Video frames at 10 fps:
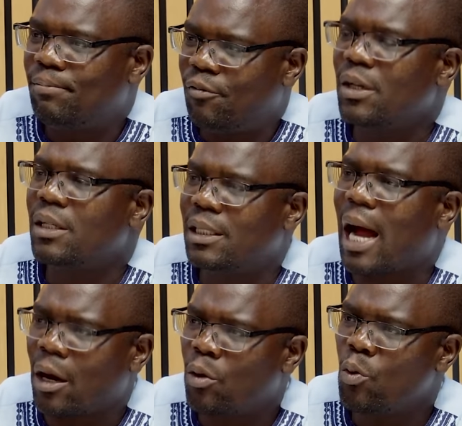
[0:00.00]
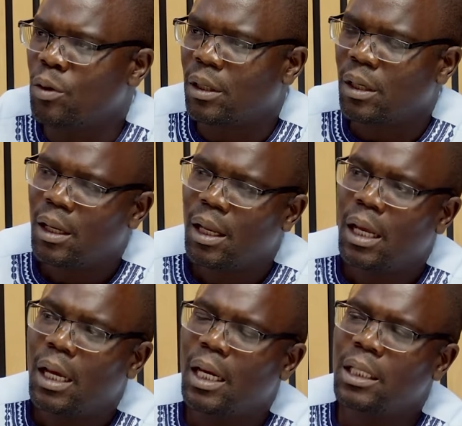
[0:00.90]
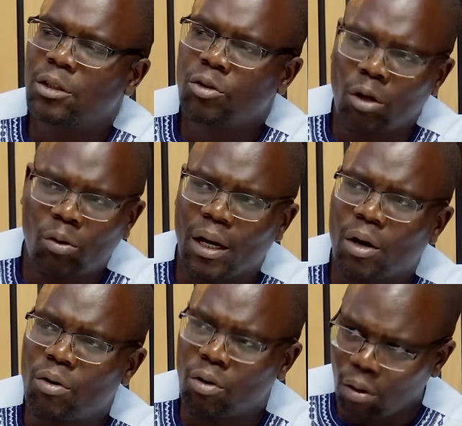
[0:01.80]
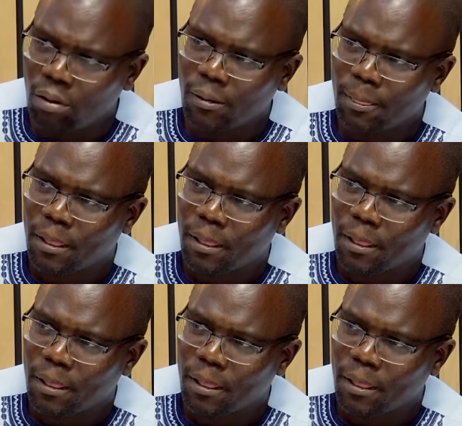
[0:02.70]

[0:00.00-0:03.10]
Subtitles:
field alone, it's not going to grow.